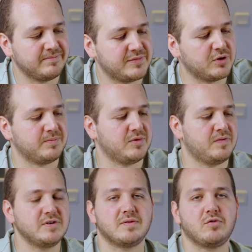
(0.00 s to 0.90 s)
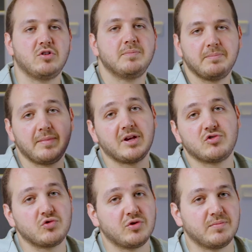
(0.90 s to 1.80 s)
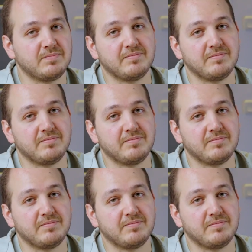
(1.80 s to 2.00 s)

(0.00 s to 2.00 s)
So first of all, make sure your